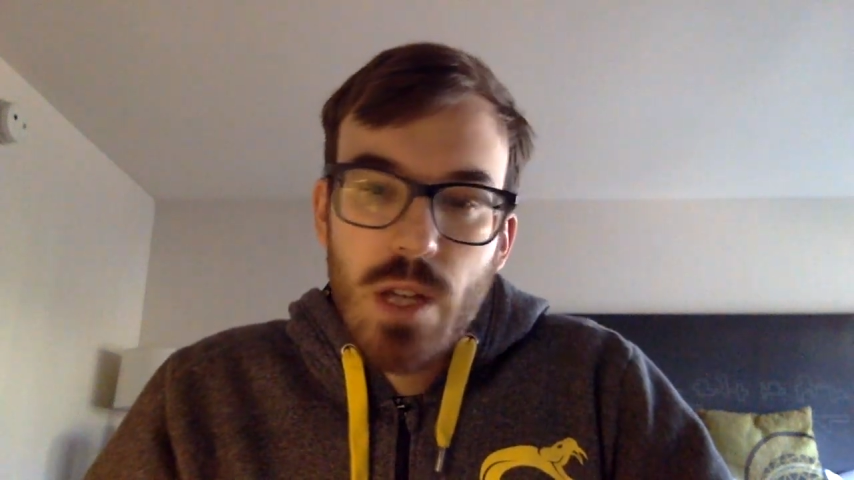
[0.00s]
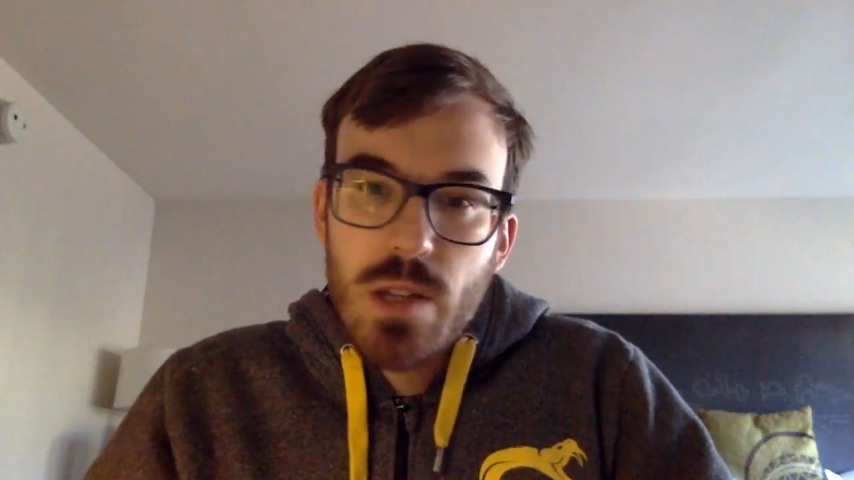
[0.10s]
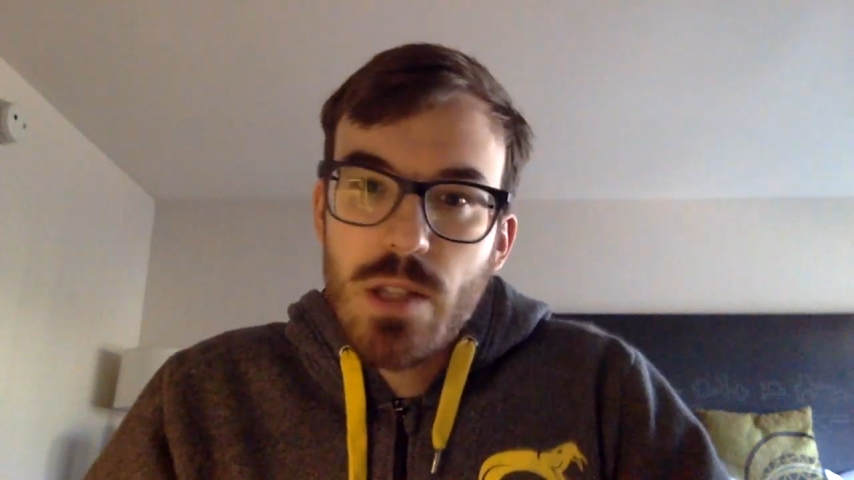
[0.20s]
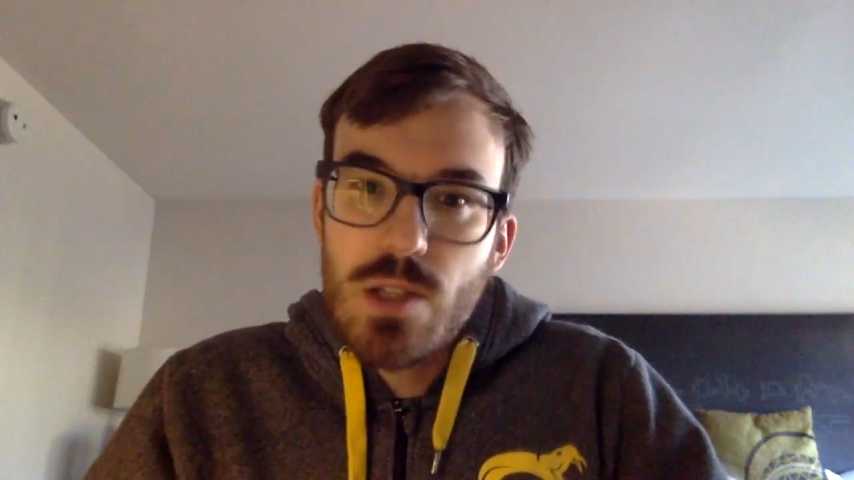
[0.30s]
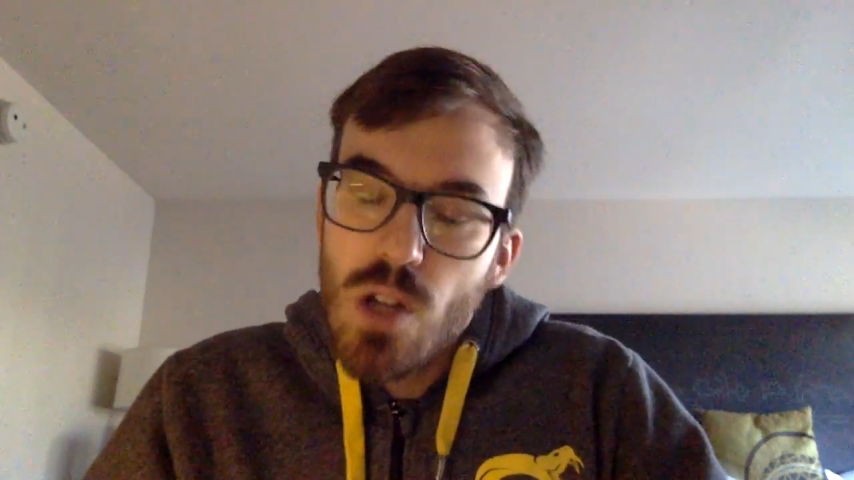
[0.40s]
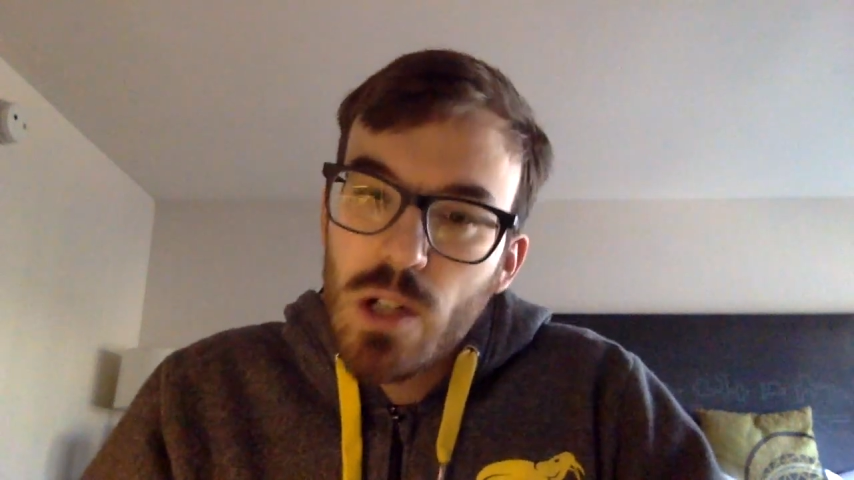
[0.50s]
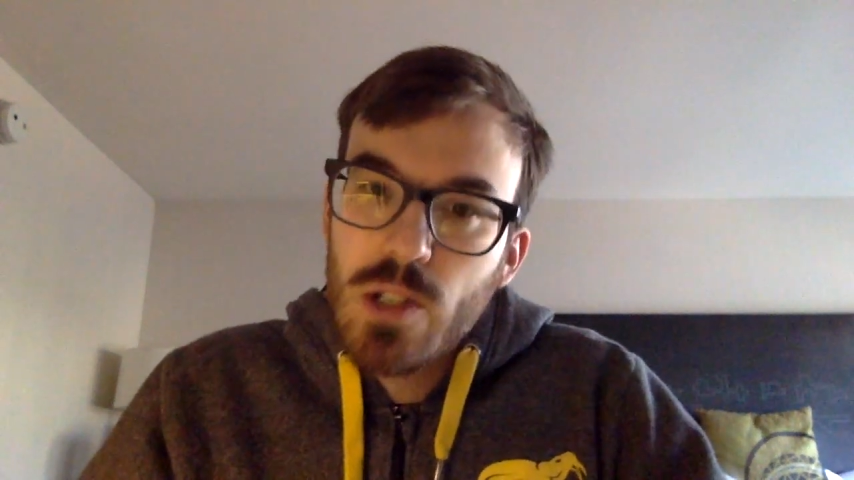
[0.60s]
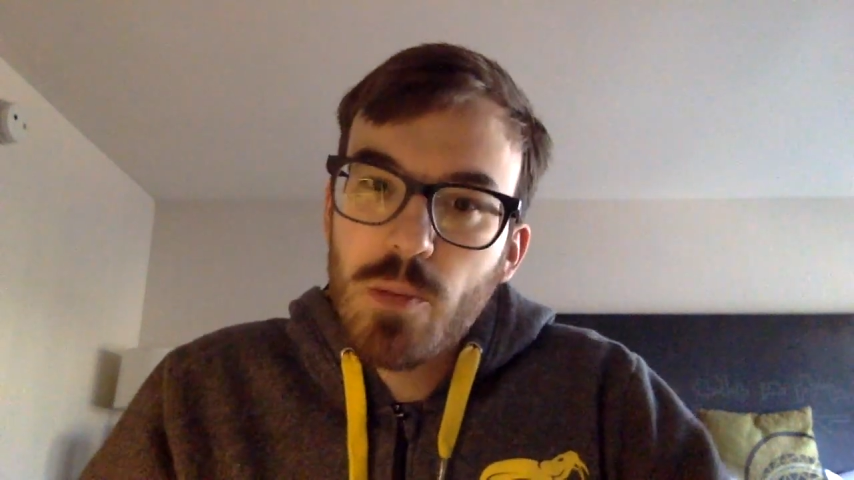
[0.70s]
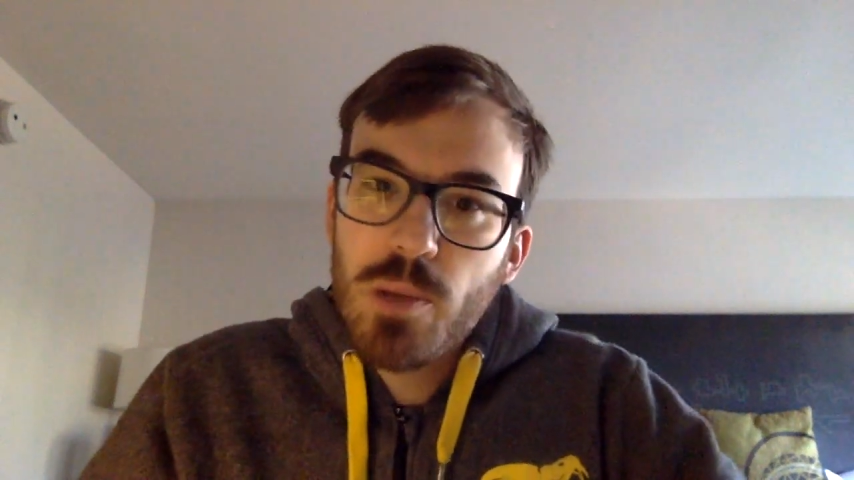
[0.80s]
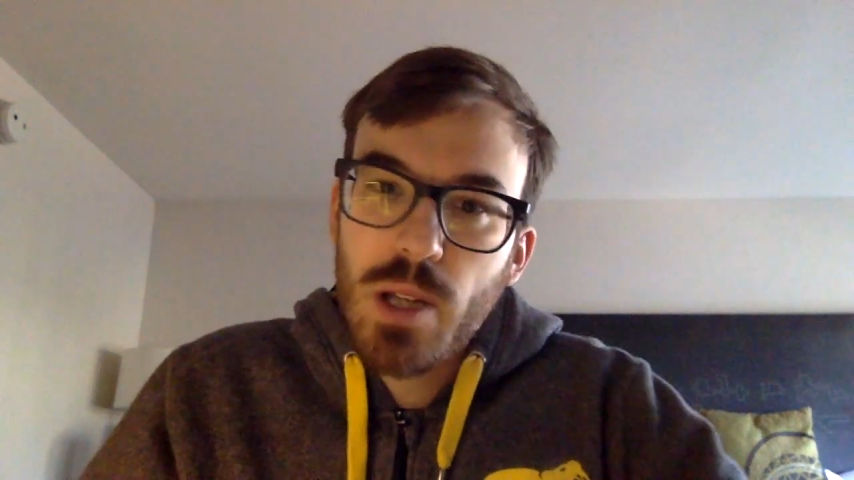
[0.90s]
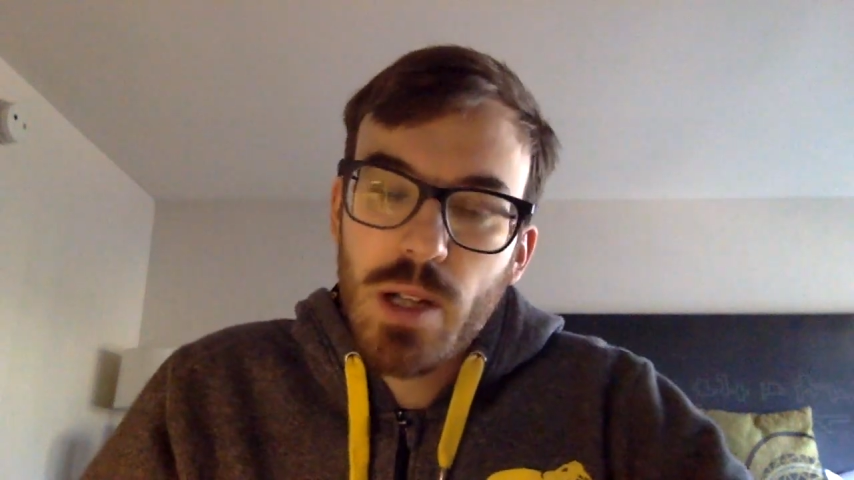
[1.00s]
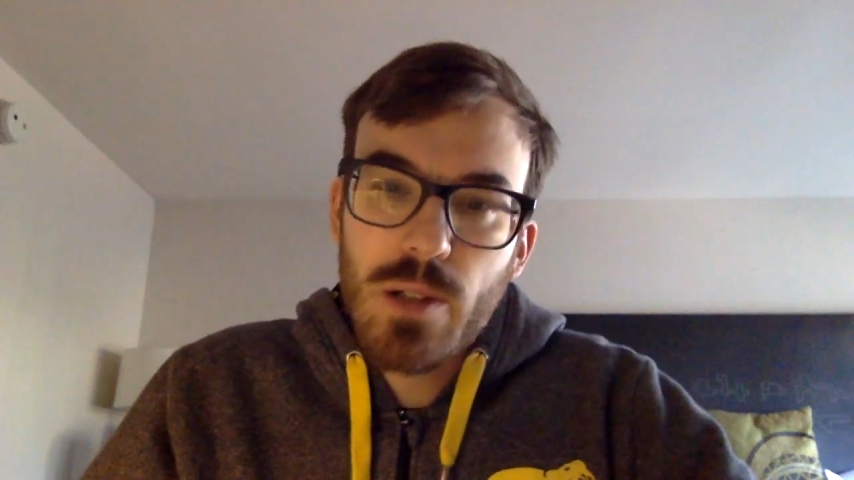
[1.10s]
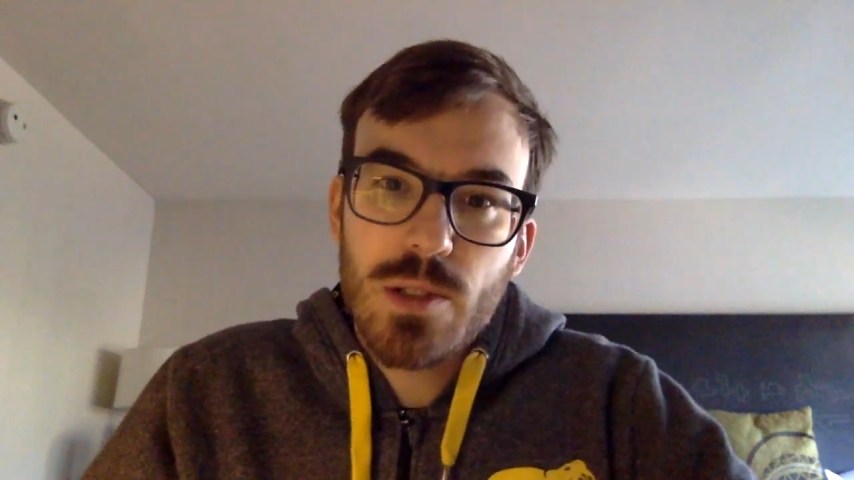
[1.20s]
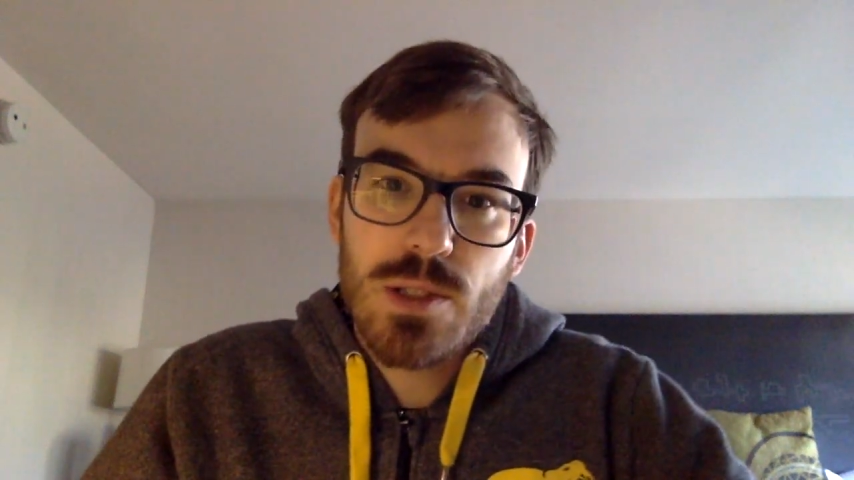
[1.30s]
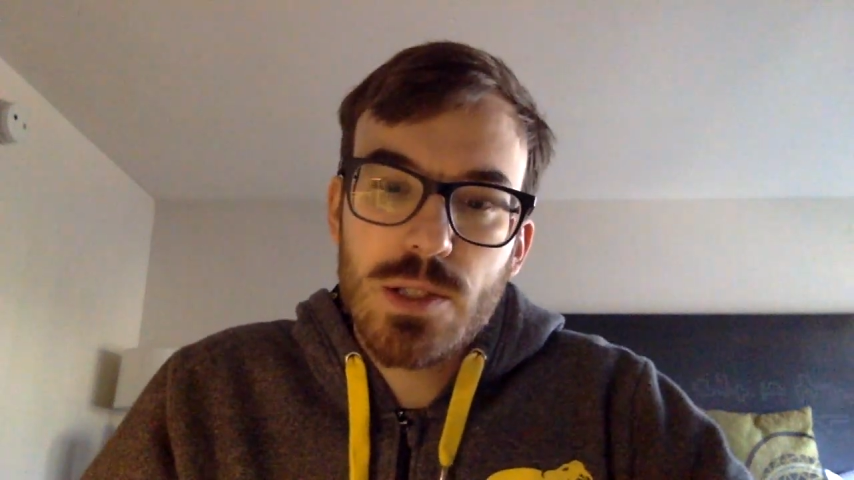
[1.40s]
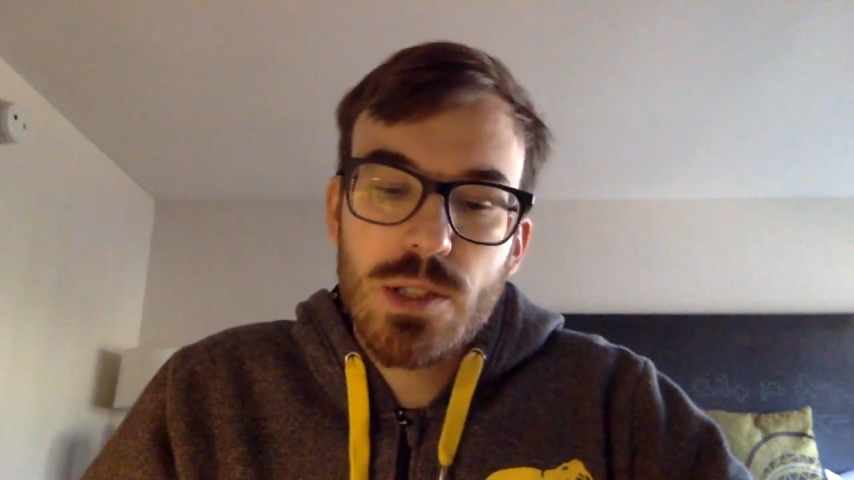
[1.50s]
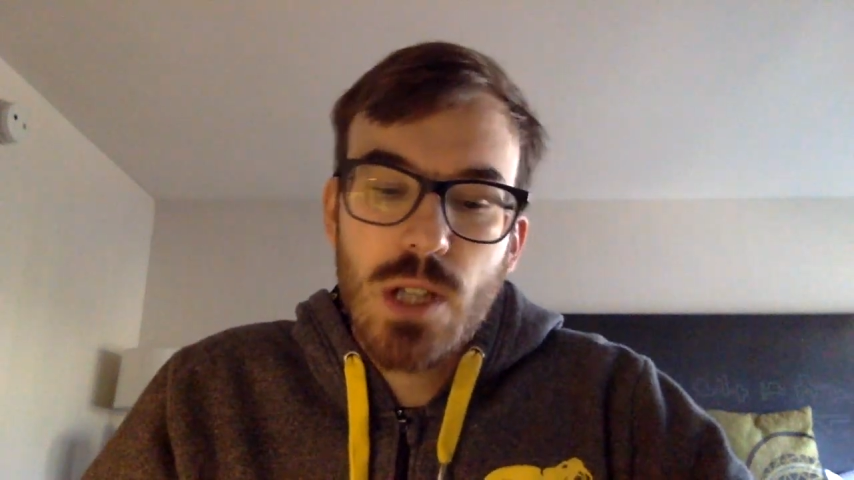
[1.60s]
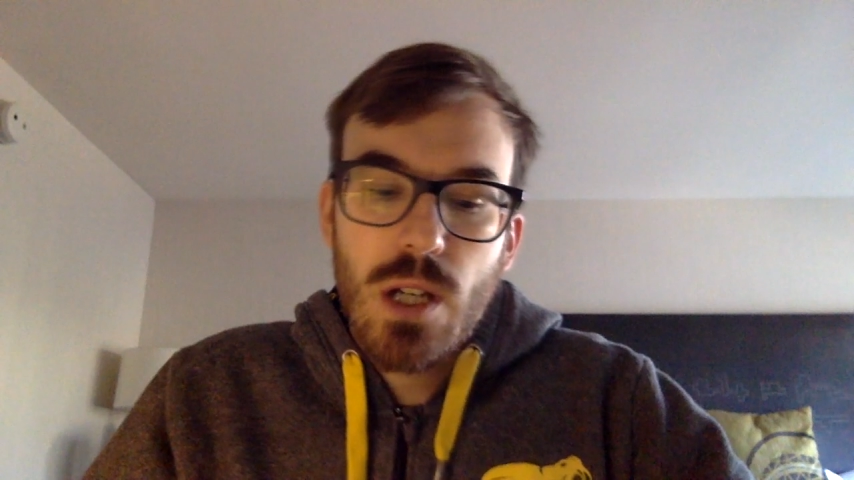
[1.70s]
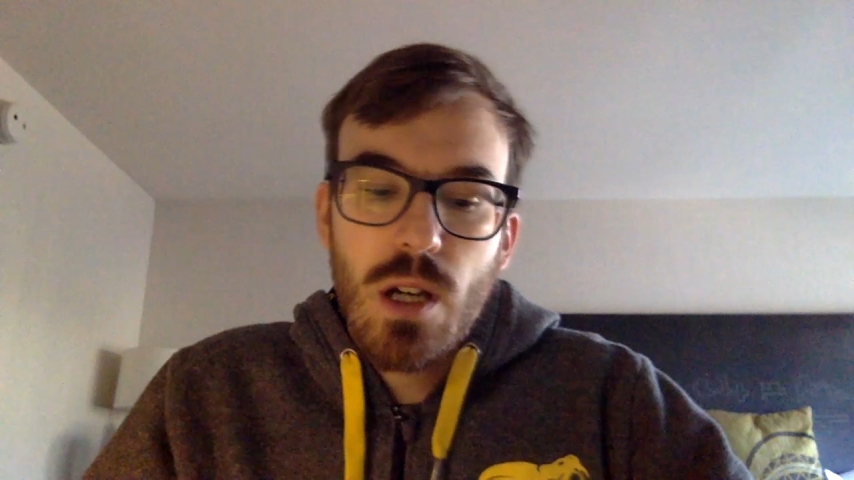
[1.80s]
these younger players